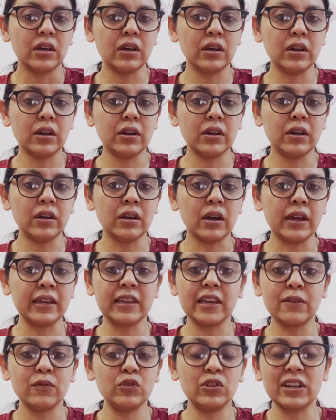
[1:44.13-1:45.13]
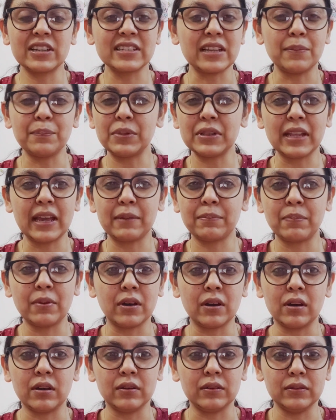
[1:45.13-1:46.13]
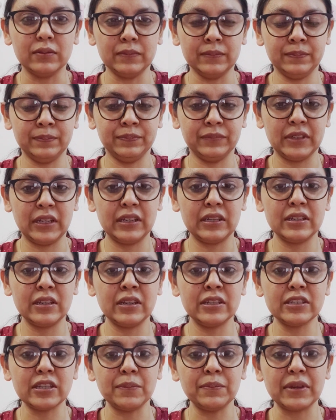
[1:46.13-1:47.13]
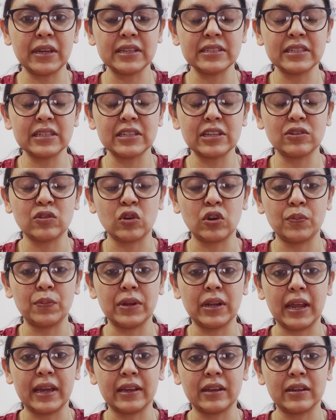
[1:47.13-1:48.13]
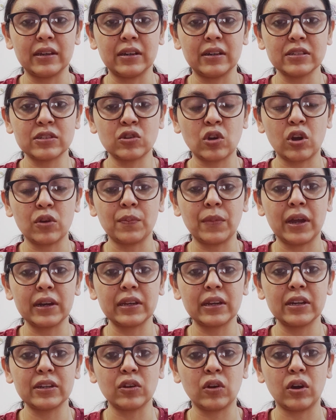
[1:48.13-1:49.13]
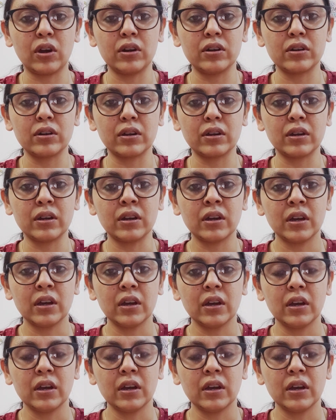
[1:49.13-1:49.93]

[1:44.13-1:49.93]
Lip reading: I gave you the example, like in some cases it could be like stock market or